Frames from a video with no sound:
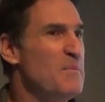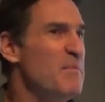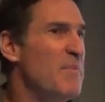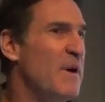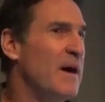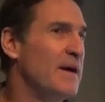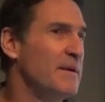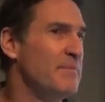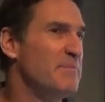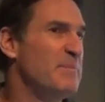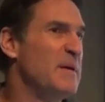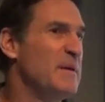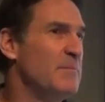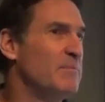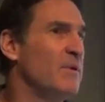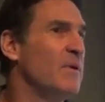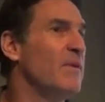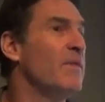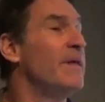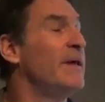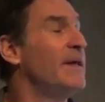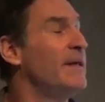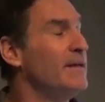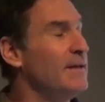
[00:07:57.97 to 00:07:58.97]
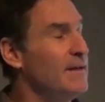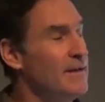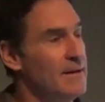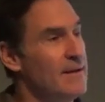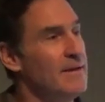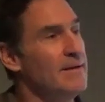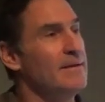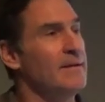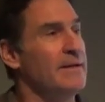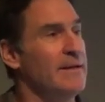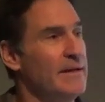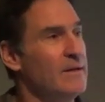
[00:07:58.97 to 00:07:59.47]
by people that
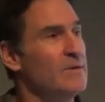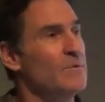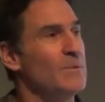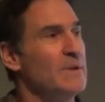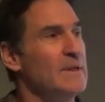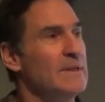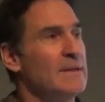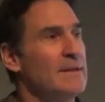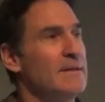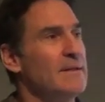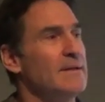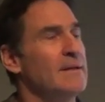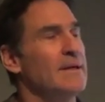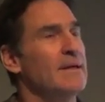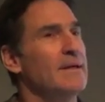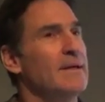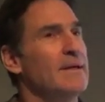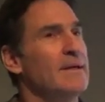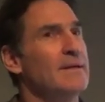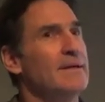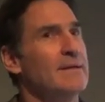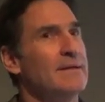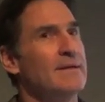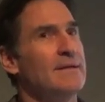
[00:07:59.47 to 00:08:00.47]
deal with uh,